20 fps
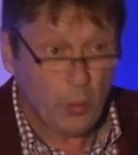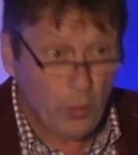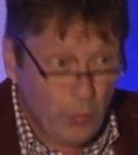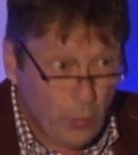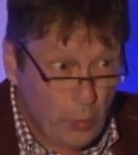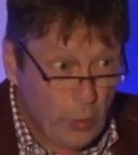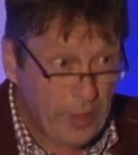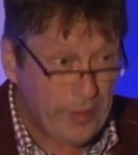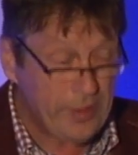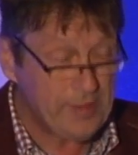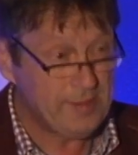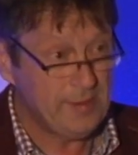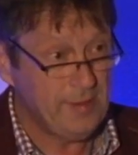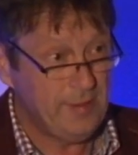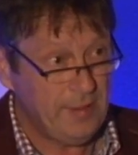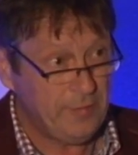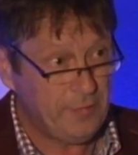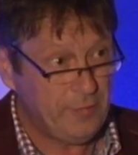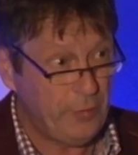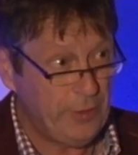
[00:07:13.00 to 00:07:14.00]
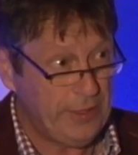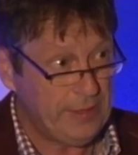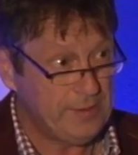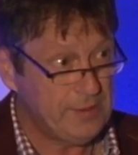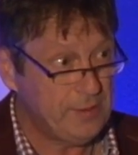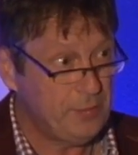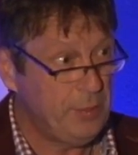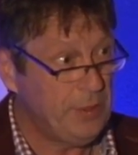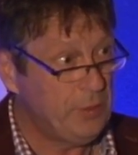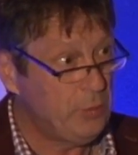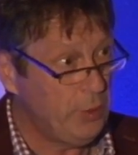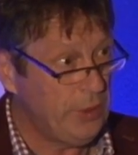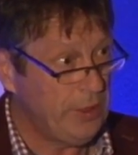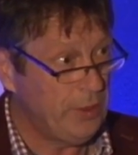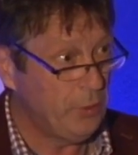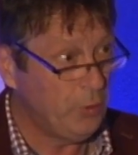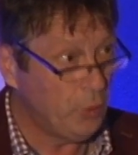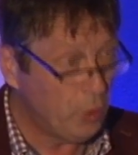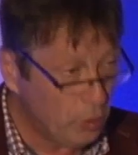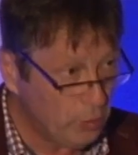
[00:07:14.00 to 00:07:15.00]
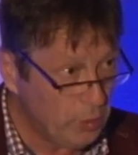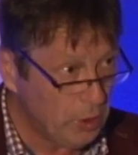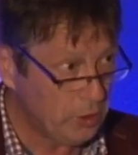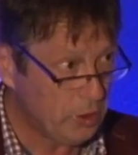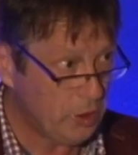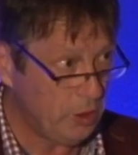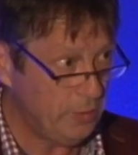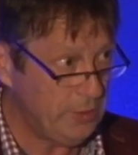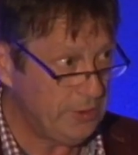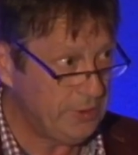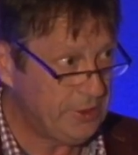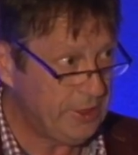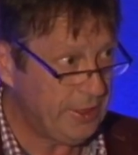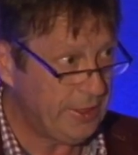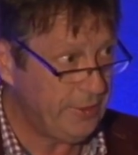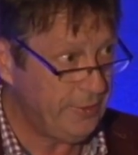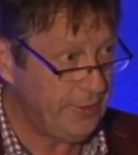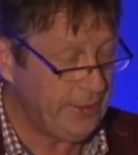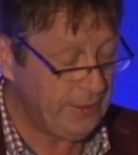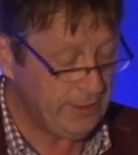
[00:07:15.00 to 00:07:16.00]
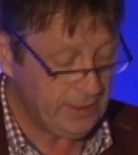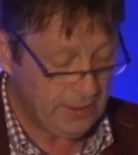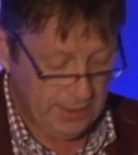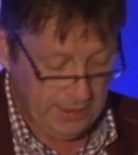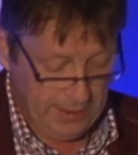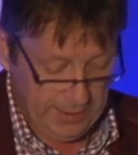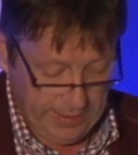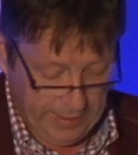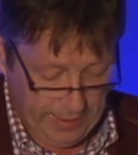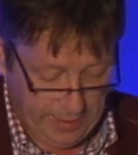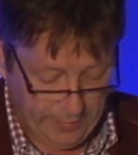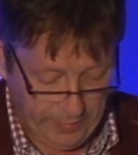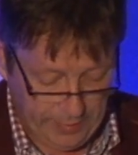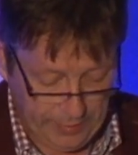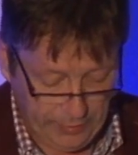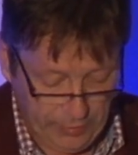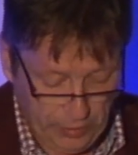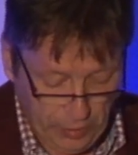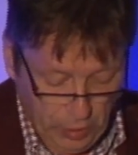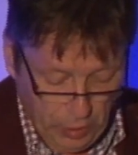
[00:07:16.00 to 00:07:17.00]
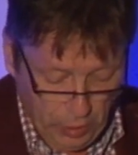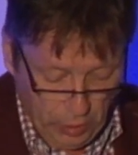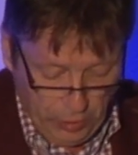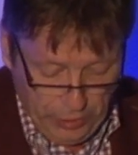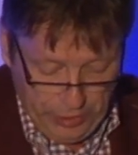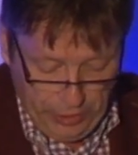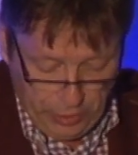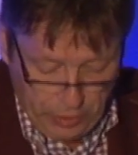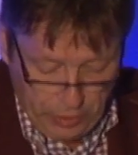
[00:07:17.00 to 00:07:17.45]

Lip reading: where is the difference between a normal commentary and an audio